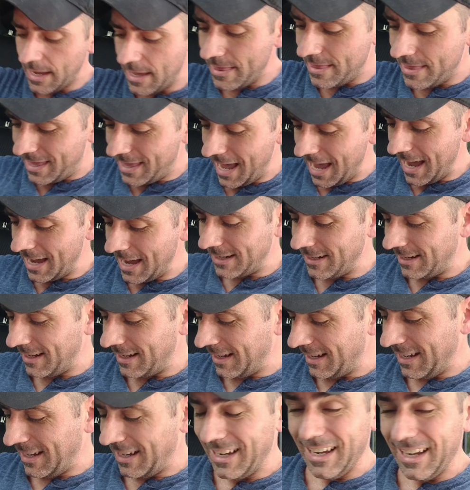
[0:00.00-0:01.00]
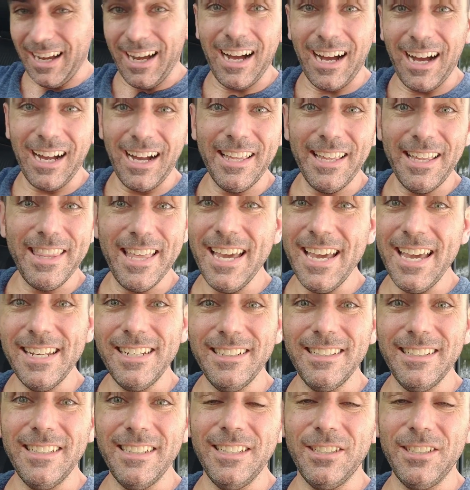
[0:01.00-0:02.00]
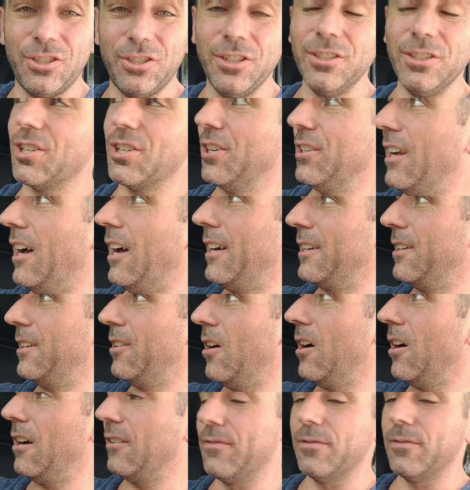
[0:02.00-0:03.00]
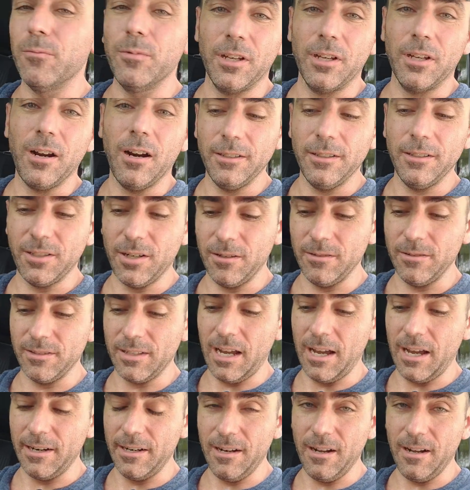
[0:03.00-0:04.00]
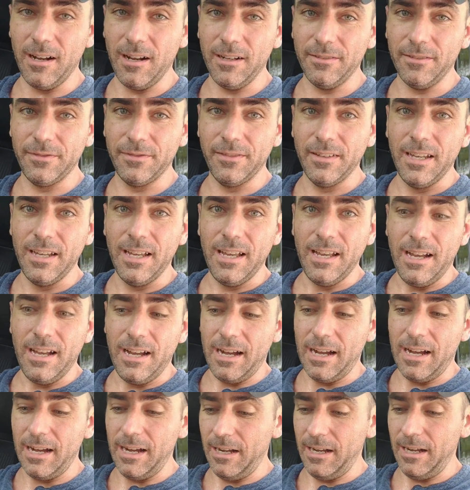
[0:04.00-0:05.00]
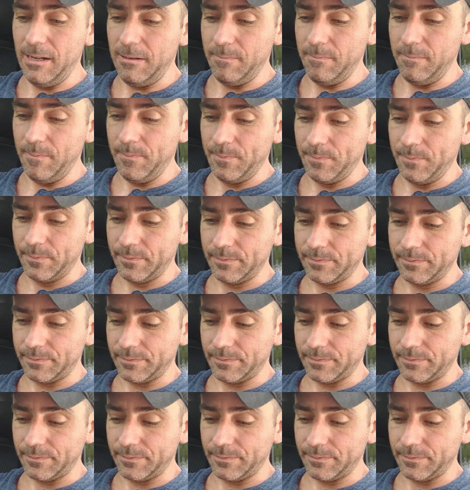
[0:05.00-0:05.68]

and then, uh, and then it should turn on and off when the car turns on and off. Um,